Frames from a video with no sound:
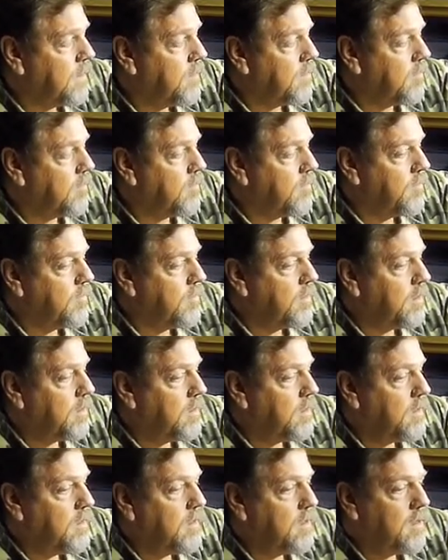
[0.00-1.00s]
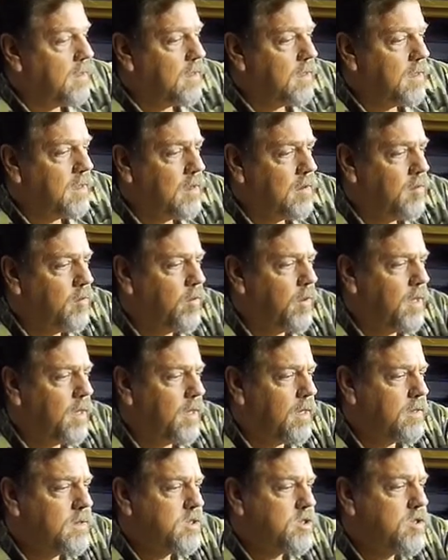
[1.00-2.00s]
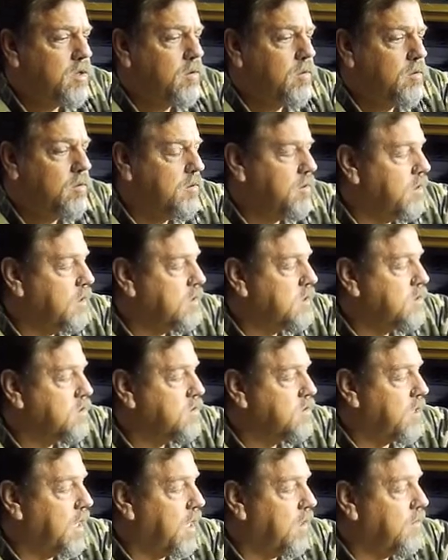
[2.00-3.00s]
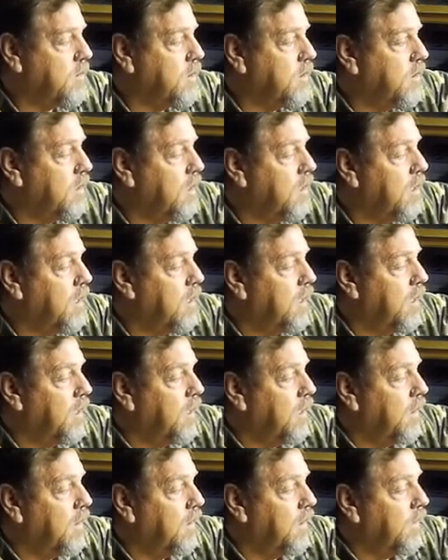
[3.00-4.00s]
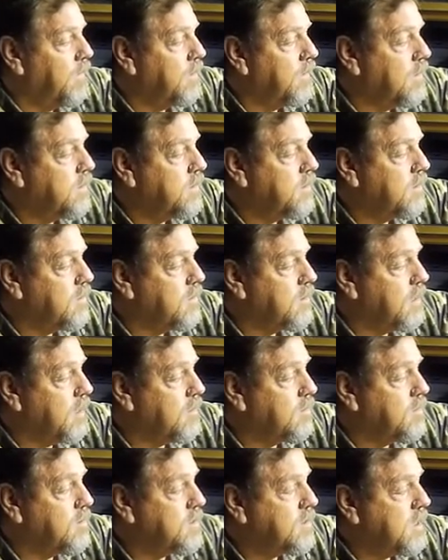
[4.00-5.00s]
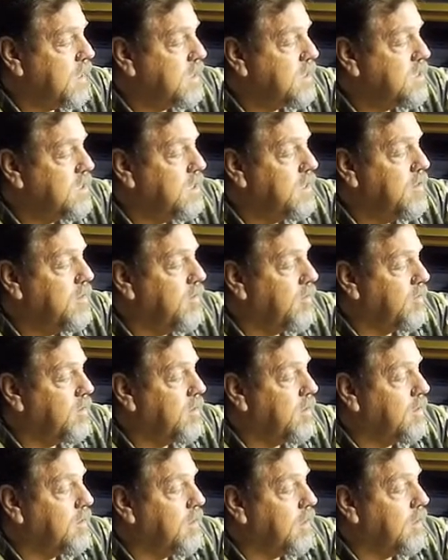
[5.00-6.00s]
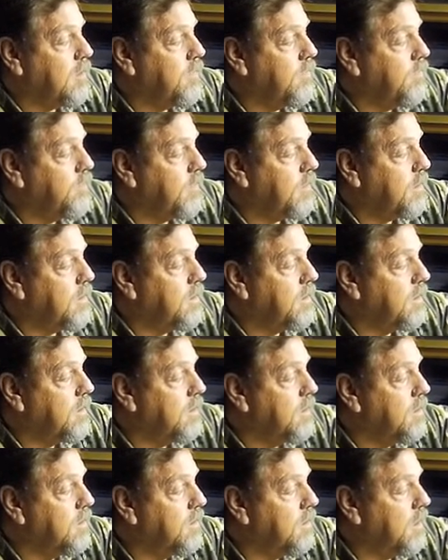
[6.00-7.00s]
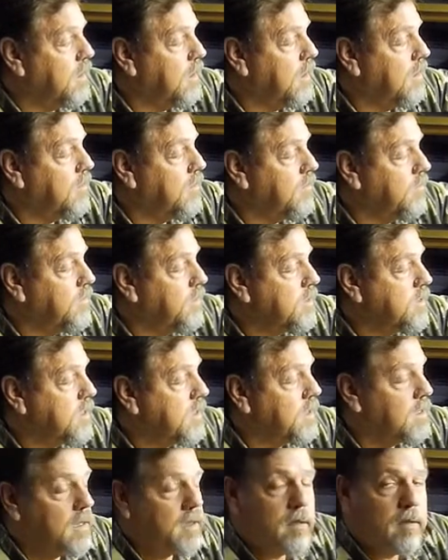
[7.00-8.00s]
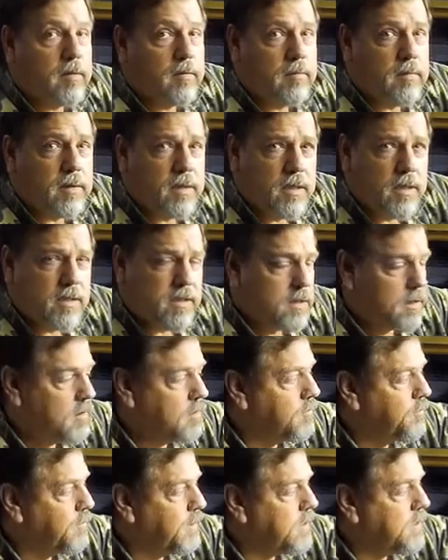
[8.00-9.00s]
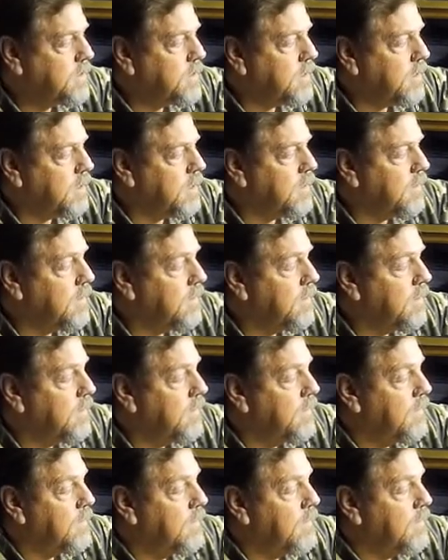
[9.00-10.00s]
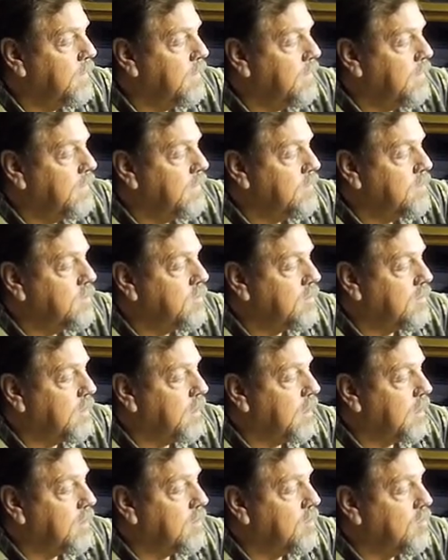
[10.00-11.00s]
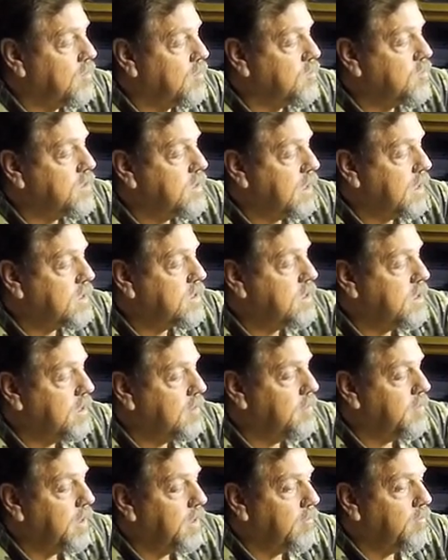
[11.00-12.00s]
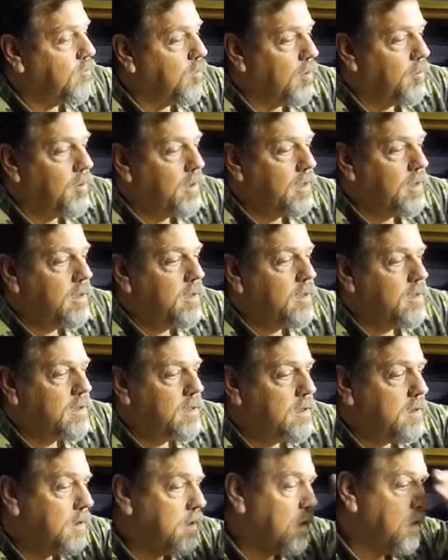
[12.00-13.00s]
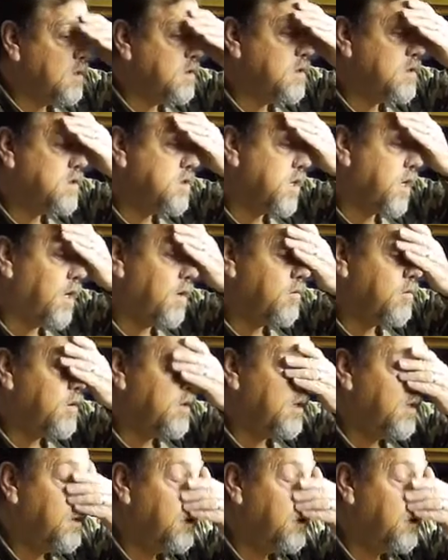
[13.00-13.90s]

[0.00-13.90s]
on the when I unscrew this shroud, that the shroud is actually not a tight fit on this little distant piece here. So that caused actually a bit of wobble in the shroud.